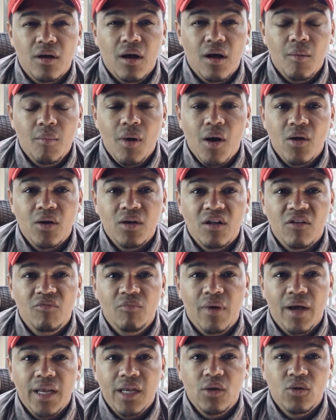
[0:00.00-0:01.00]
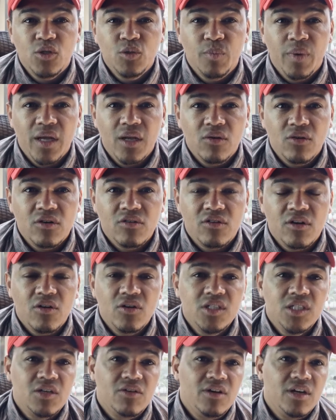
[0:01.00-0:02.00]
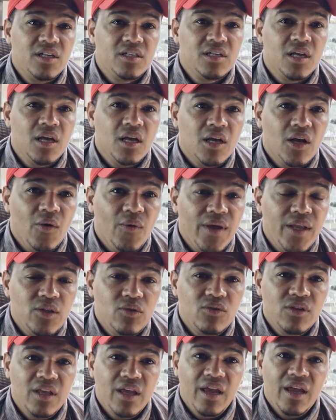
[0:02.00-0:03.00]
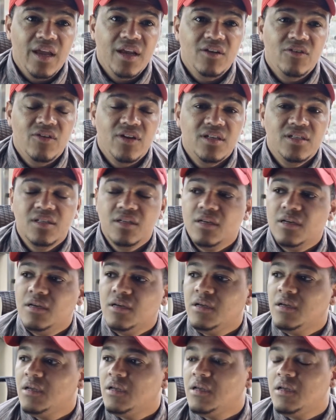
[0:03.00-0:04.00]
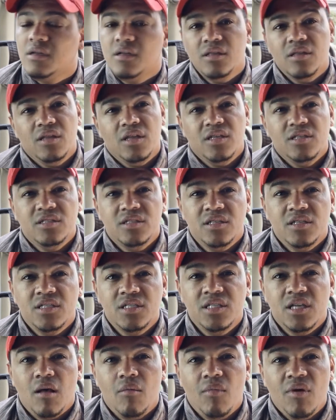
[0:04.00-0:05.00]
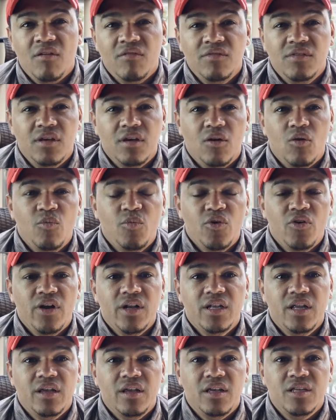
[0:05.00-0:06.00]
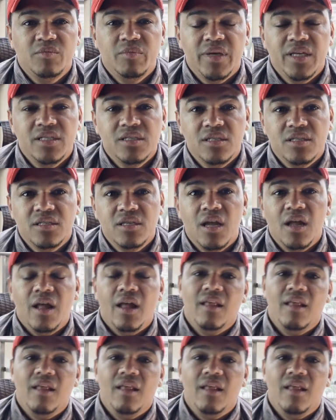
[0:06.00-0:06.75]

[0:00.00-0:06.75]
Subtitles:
amount of money you spend on groceries, going to the hairdresser, it's the sum of the operating expenses.